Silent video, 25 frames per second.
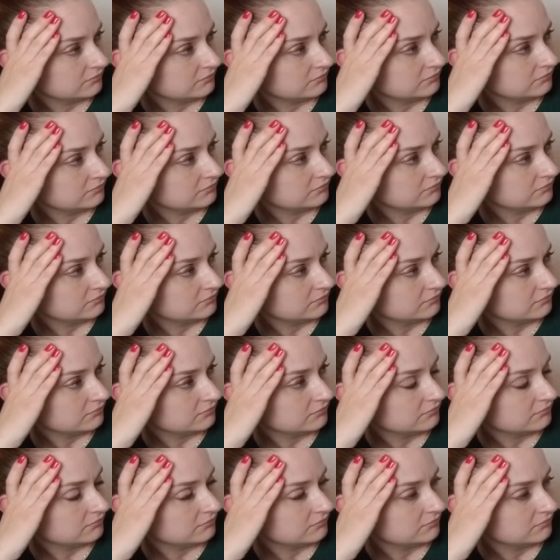
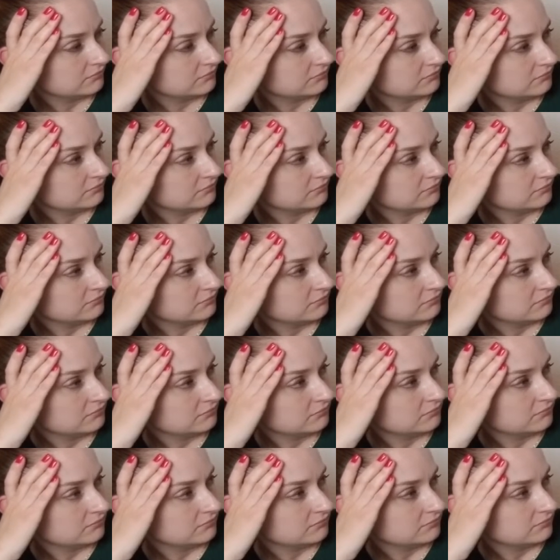
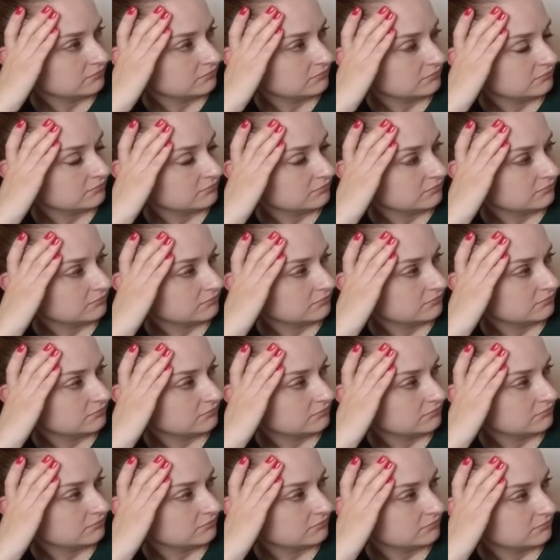
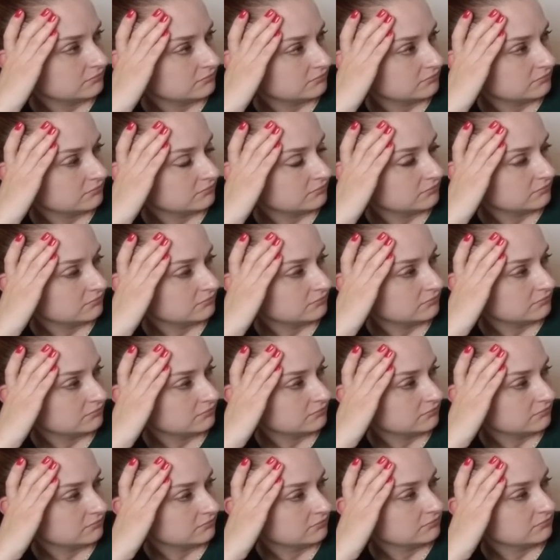
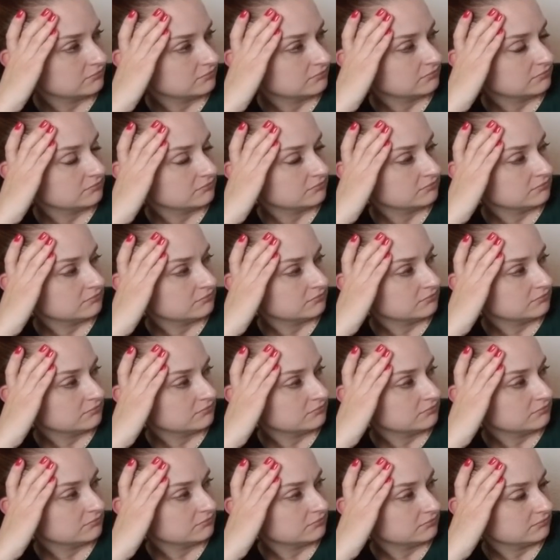
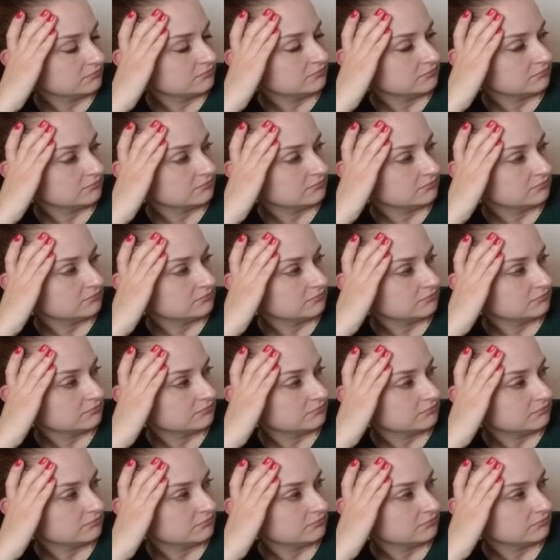
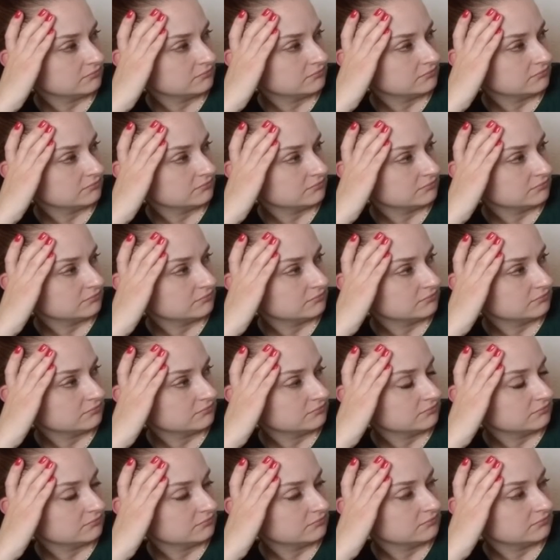
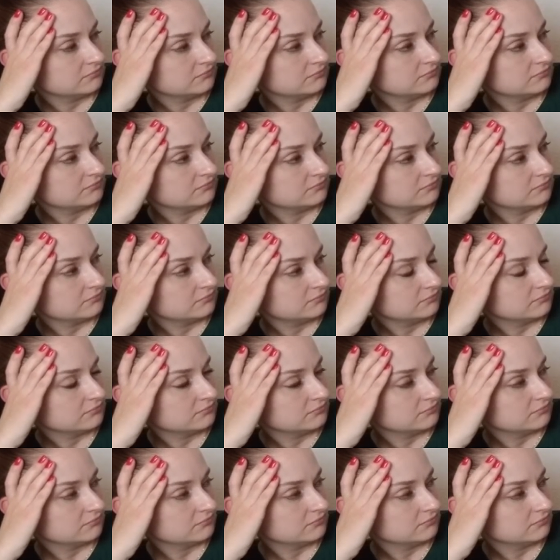The person shown says nothing.